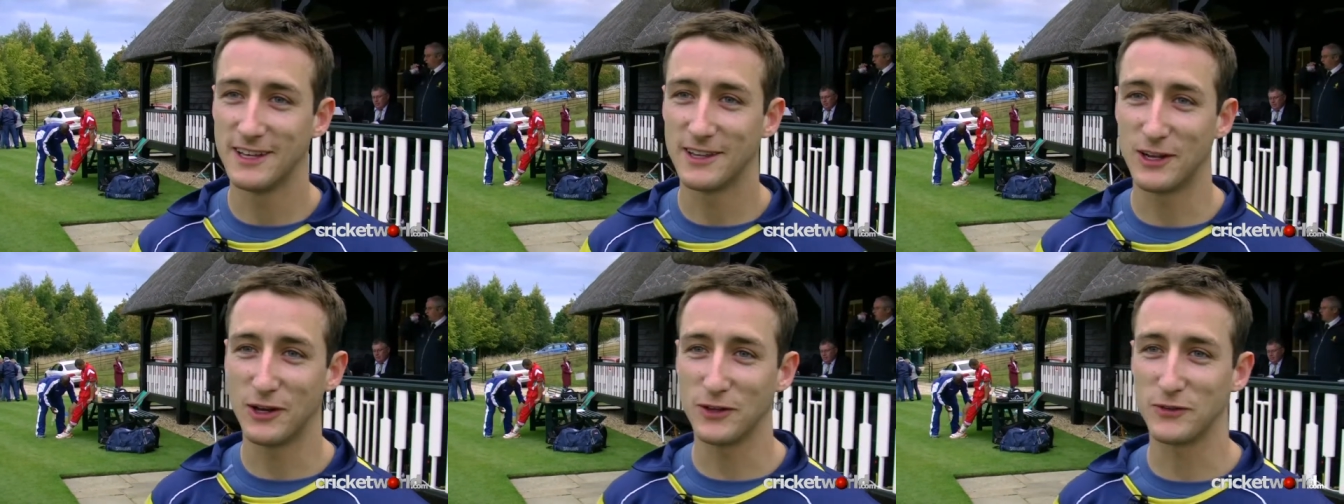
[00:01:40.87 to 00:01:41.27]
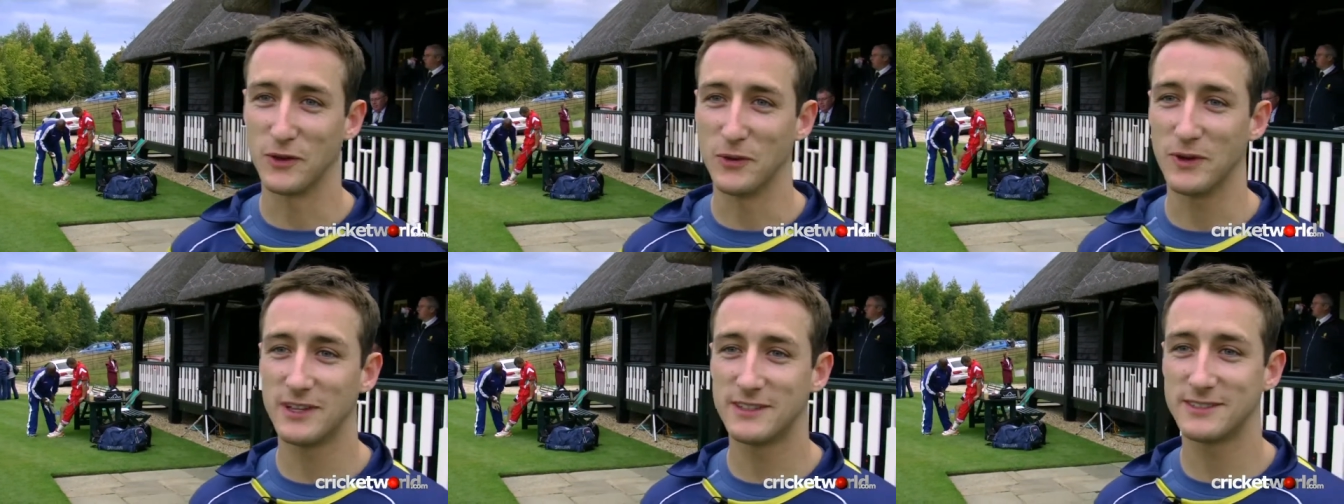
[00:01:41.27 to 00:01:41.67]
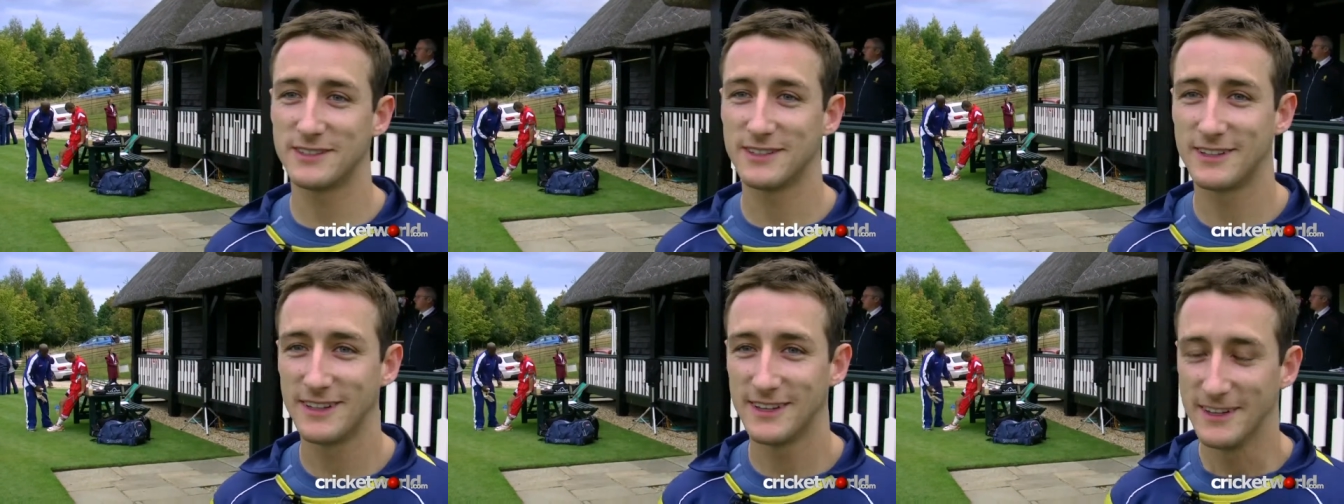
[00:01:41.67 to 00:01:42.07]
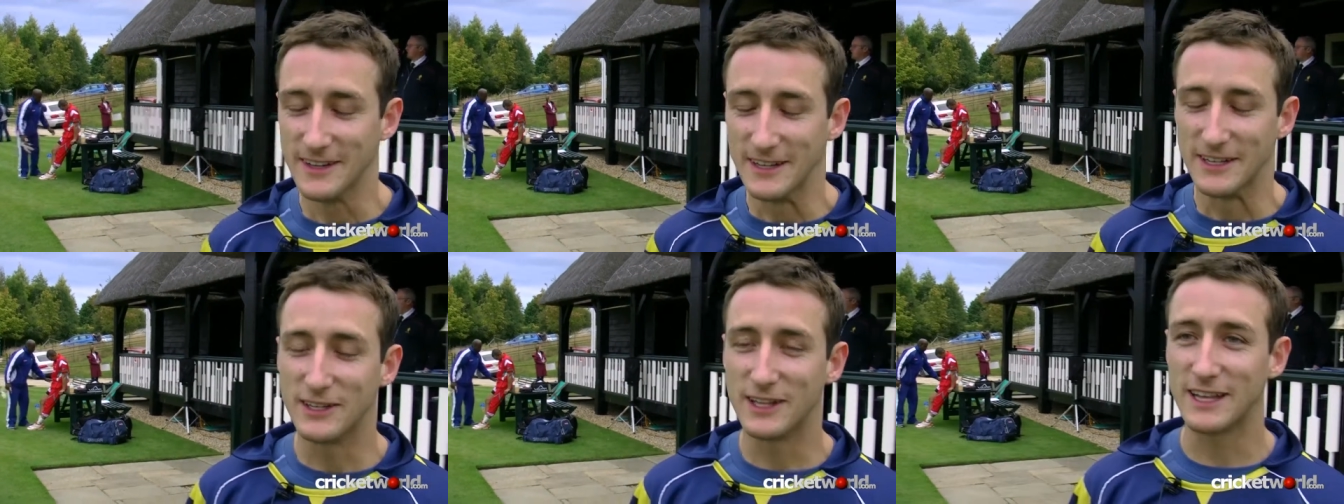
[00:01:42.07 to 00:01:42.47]
the last few weeks and
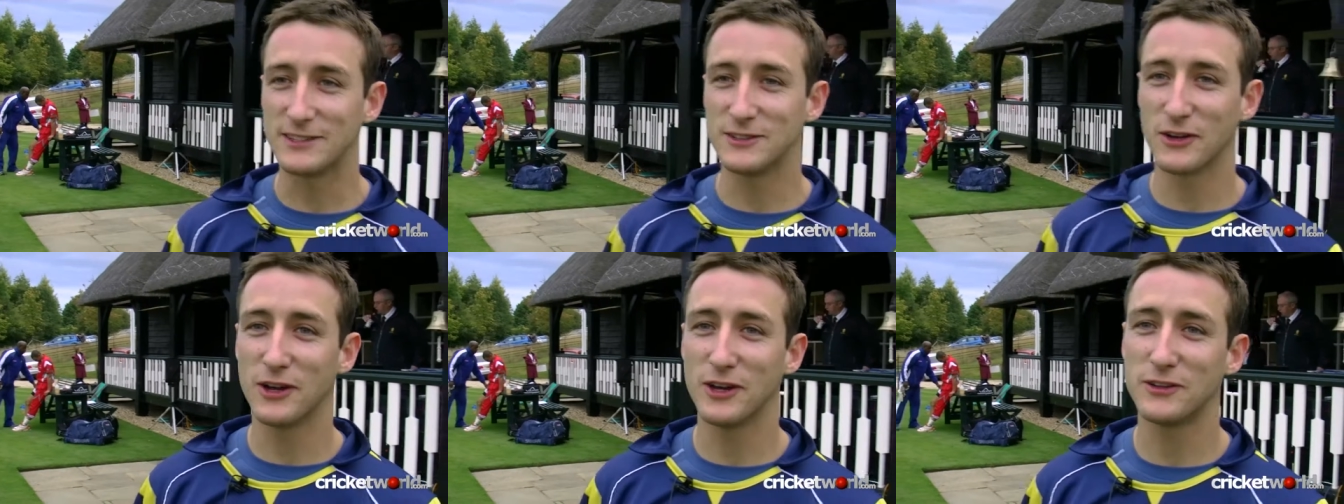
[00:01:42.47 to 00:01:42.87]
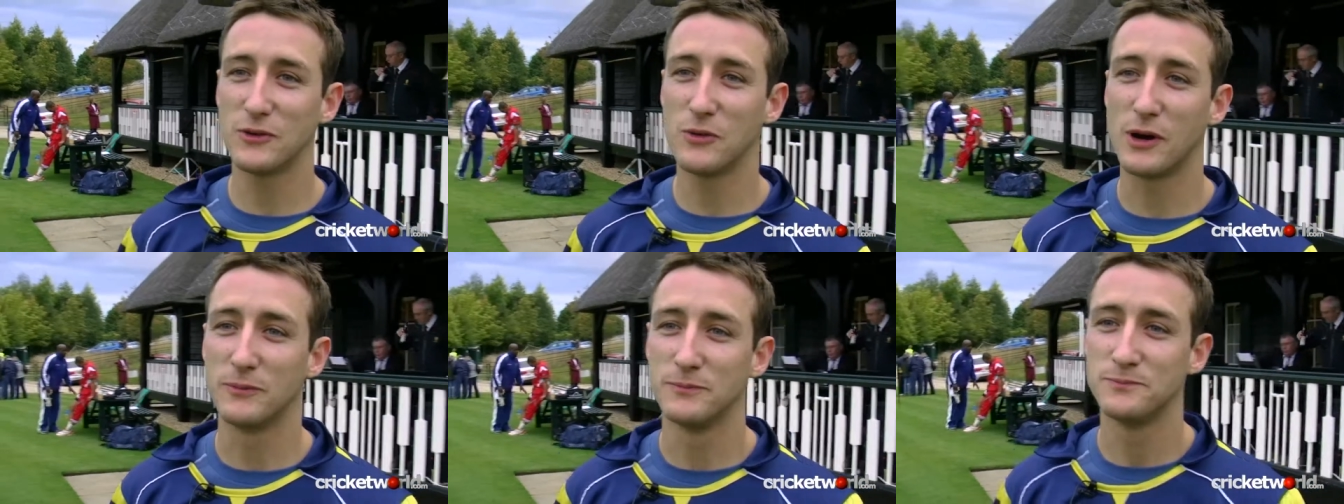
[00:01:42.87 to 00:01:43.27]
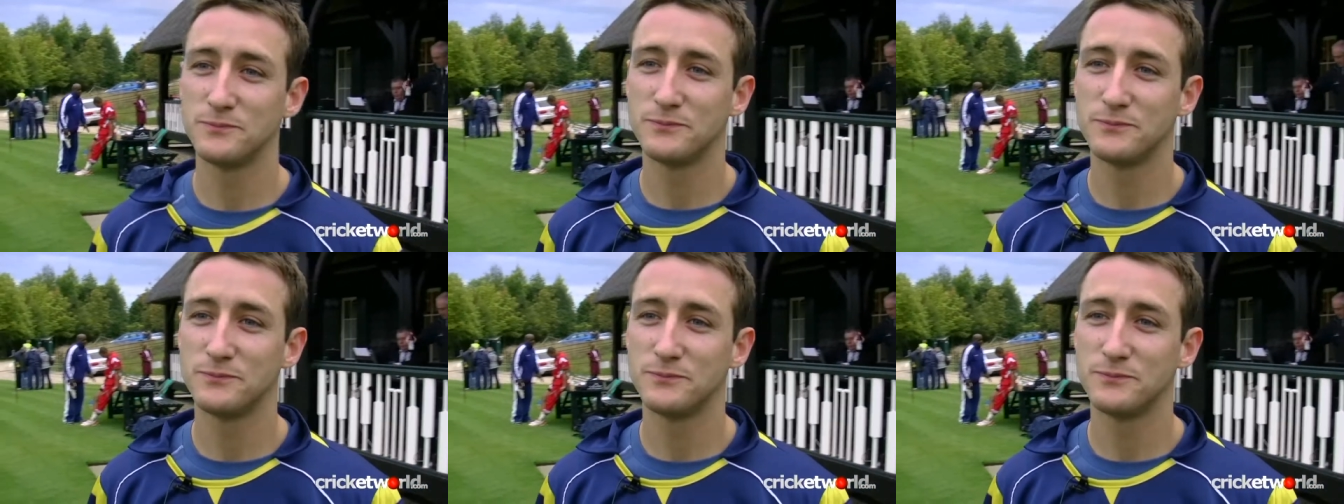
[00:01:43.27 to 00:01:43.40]
things not going too well.